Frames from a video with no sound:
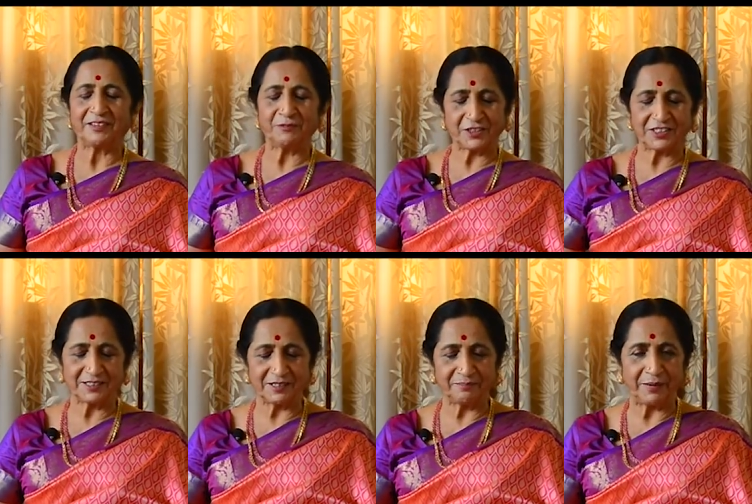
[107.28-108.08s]
which
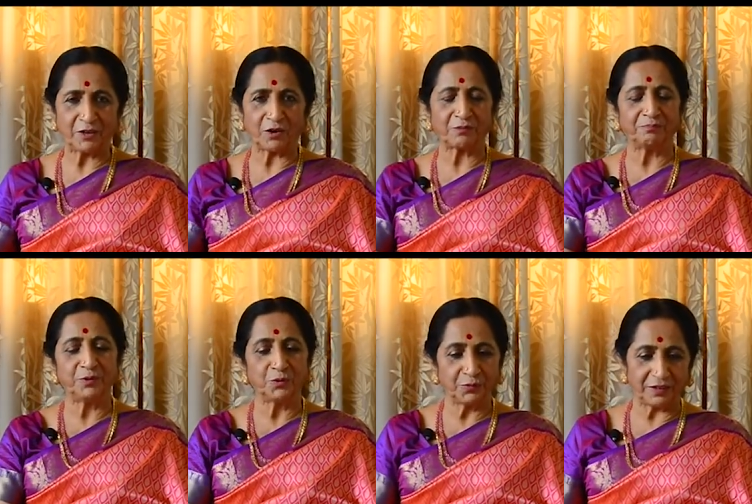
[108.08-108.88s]
is a peacock
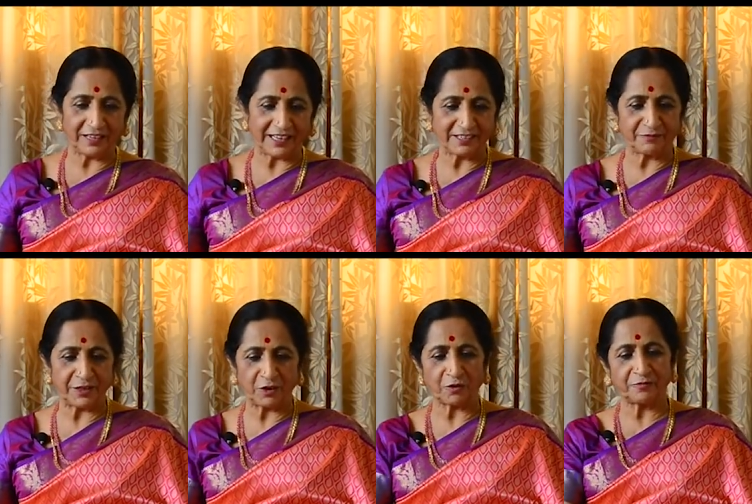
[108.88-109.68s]
blue like
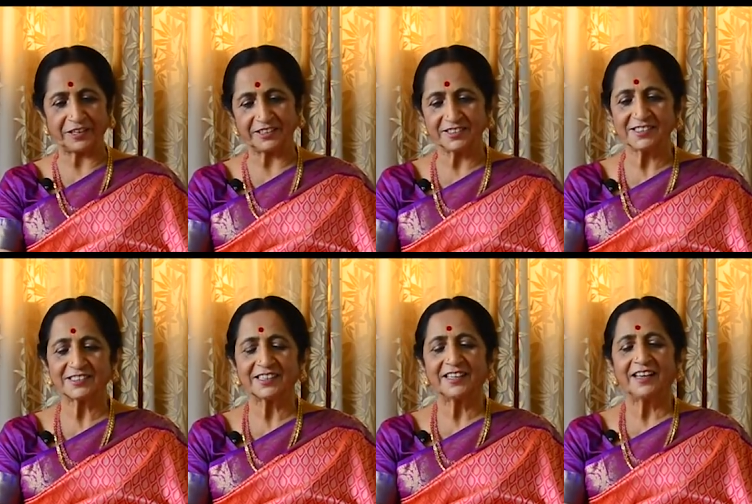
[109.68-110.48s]
peacock feathers,
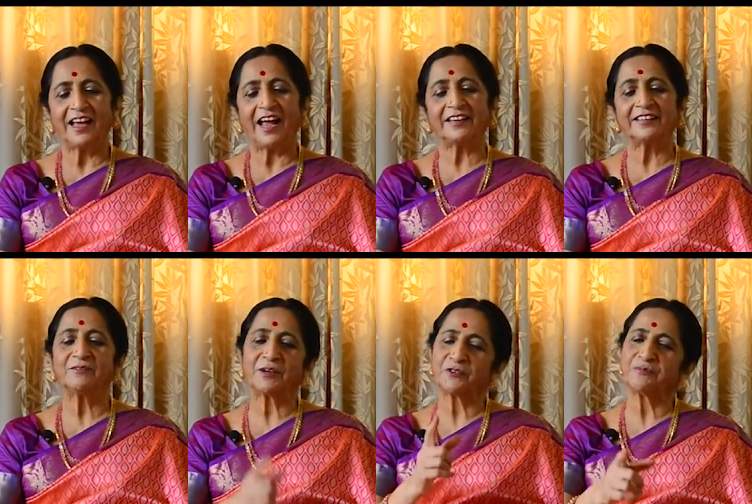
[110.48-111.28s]
and then
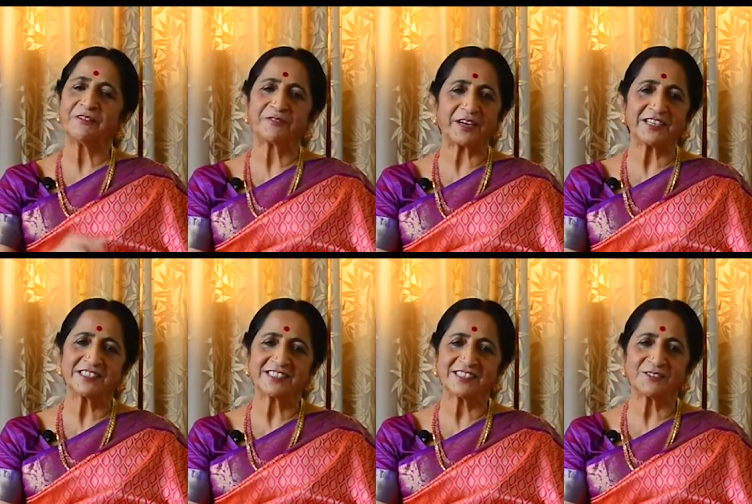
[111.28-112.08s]
one of my
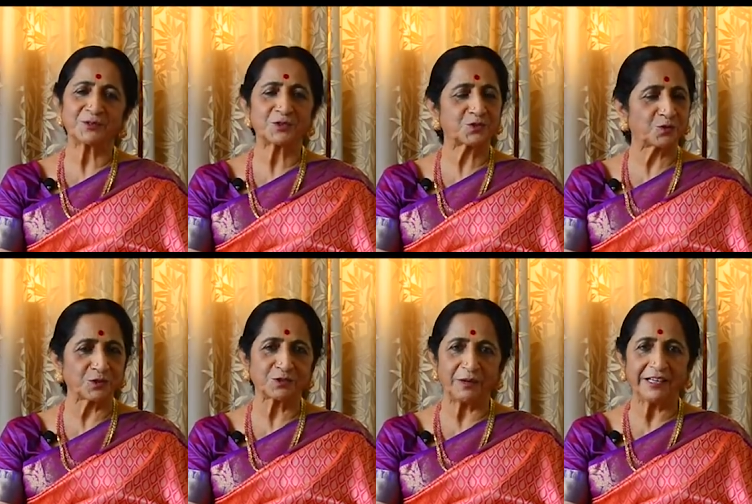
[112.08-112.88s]
friends was so
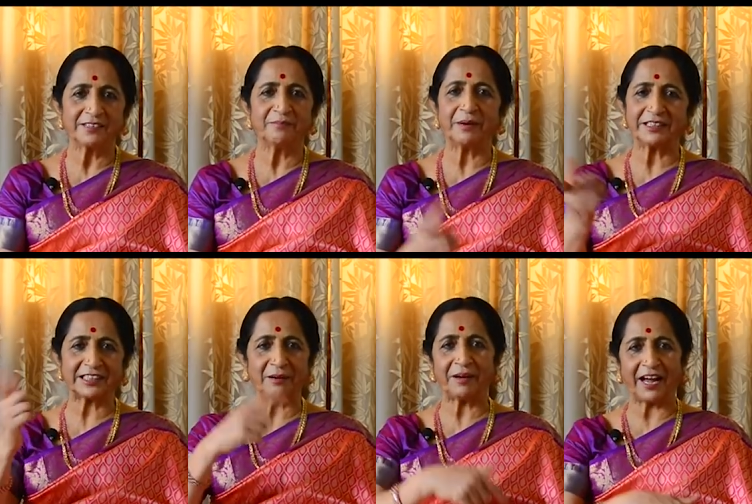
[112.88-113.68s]
sweet by the
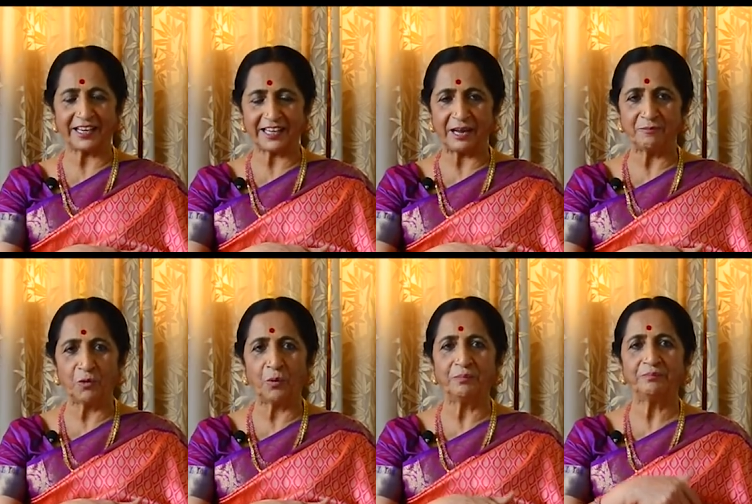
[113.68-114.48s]
time i came
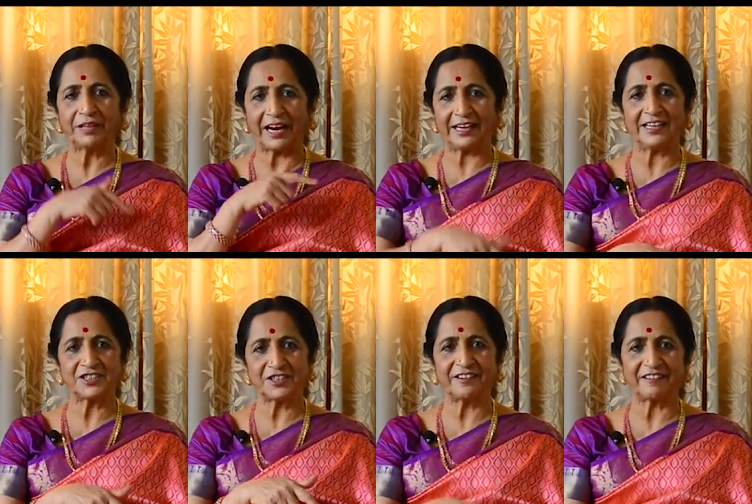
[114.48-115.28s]
home had
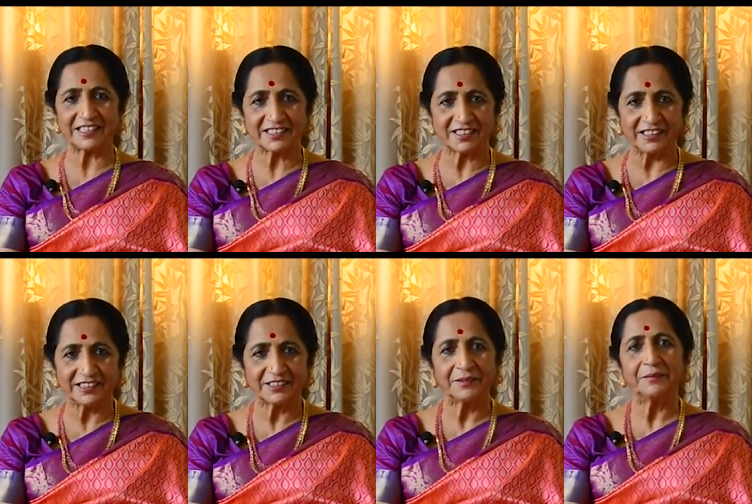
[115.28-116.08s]
lunch and
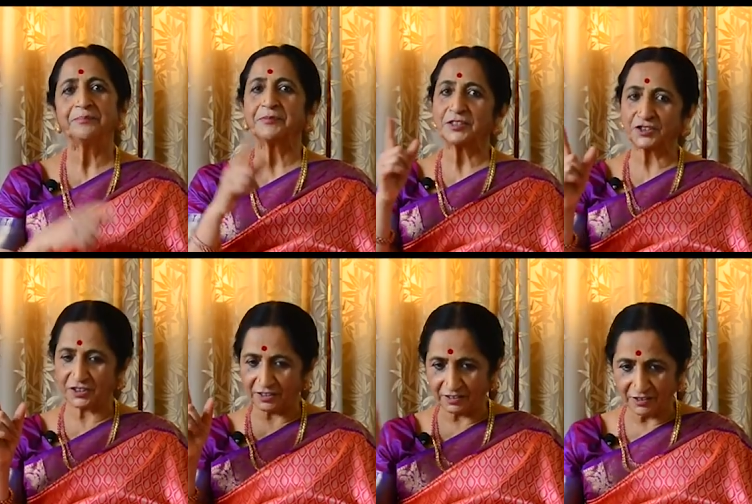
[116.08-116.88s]
rested
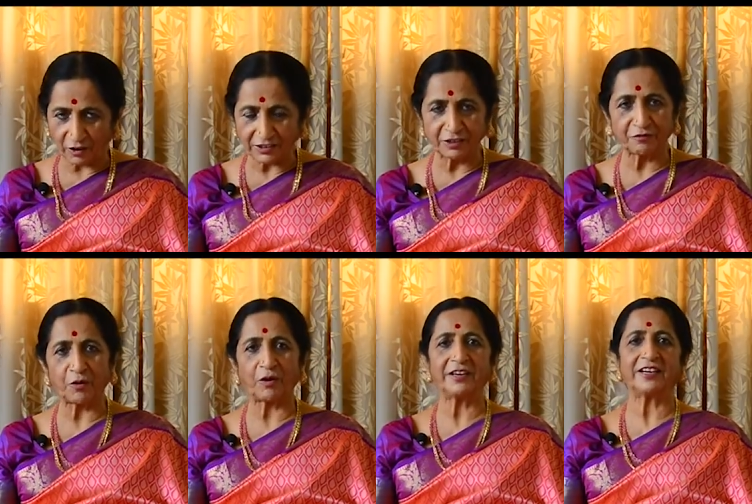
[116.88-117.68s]
she got the
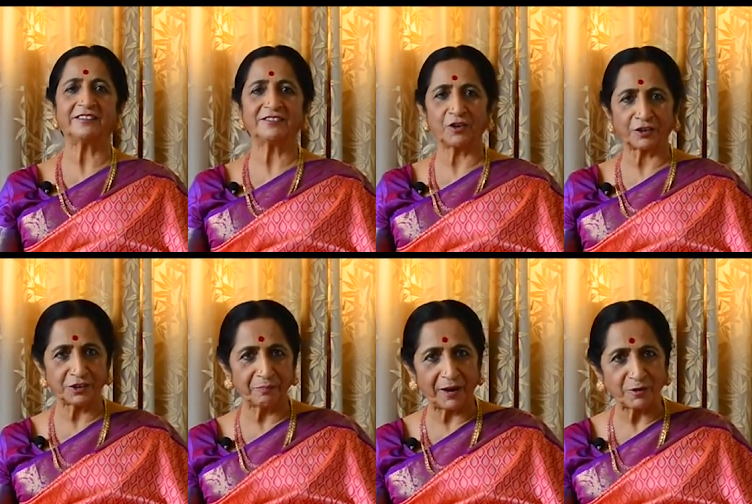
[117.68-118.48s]
fall done got
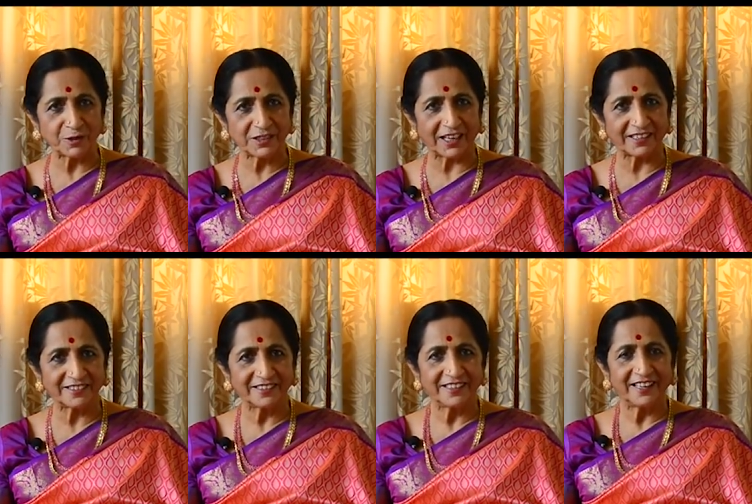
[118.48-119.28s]
the blouse
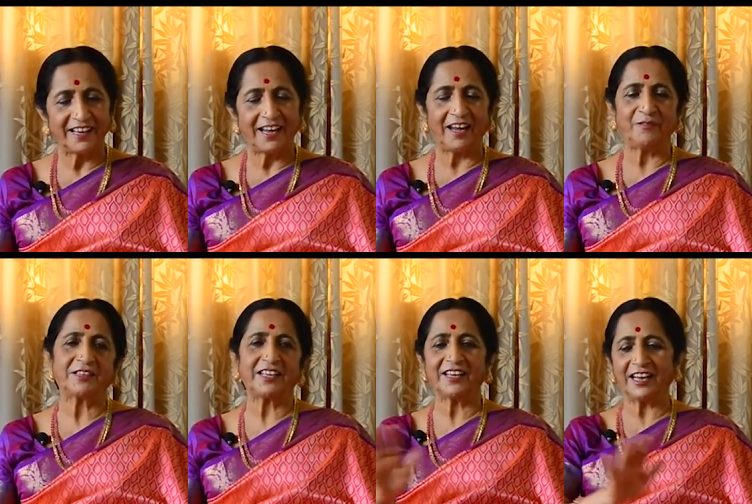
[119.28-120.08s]
done
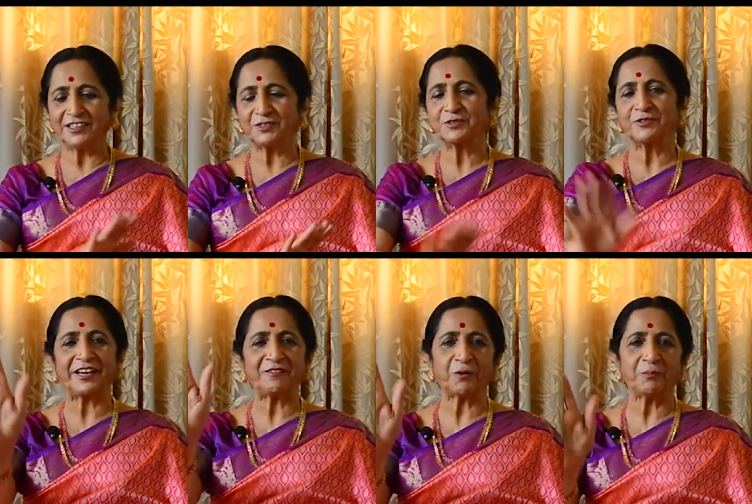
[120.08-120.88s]
everything and it was
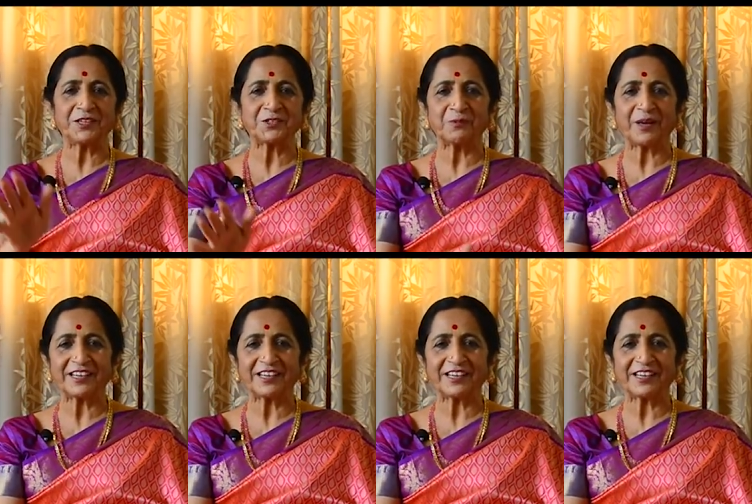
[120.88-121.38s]
ready for me to wear